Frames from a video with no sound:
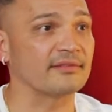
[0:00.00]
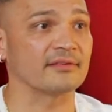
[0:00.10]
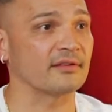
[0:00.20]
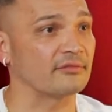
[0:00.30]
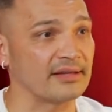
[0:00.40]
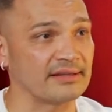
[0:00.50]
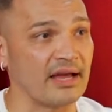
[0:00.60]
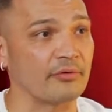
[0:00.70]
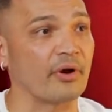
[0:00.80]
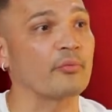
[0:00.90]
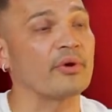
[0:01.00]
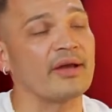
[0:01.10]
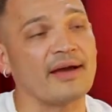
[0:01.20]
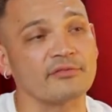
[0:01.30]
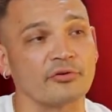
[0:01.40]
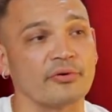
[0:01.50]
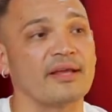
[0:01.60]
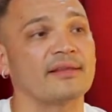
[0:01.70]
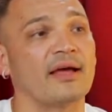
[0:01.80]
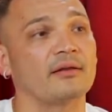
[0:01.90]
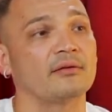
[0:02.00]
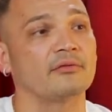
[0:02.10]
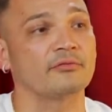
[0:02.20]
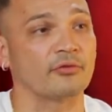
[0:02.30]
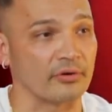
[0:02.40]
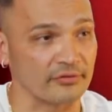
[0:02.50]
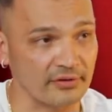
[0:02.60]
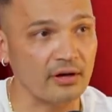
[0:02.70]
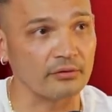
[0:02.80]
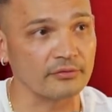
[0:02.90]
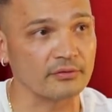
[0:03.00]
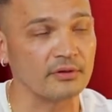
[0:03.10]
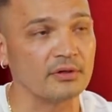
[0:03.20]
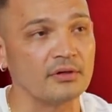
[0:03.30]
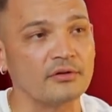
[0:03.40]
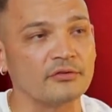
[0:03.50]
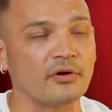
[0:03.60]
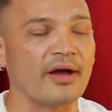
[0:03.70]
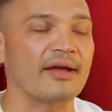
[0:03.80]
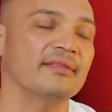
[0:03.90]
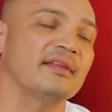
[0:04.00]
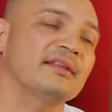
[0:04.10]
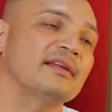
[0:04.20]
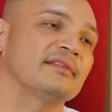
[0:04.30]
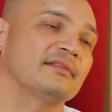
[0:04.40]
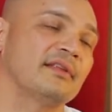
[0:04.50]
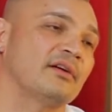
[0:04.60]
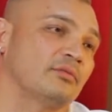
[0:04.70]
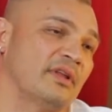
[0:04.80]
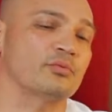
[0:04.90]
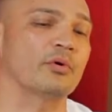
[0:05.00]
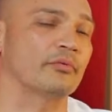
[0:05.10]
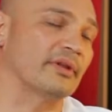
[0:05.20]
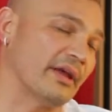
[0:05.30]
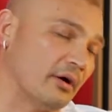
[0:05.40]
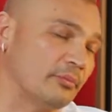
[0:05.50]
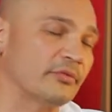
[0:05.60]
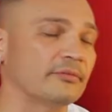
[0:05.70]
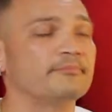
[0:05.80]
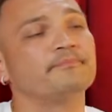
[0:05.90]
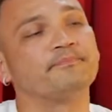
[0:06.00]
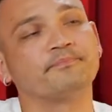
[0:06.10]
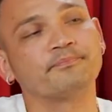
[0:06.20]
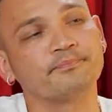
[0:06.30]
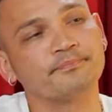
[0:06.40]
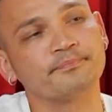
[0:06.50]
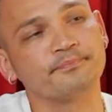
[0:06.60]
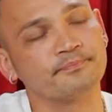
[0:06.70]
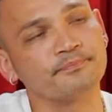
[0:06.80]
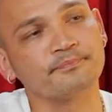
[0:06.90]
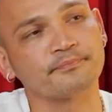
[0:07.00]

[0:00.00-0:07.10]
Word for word: and stuff like that, right? We have to create that for ourselves. Sure. So I think that's what really helps. Yeah, I love that. And I think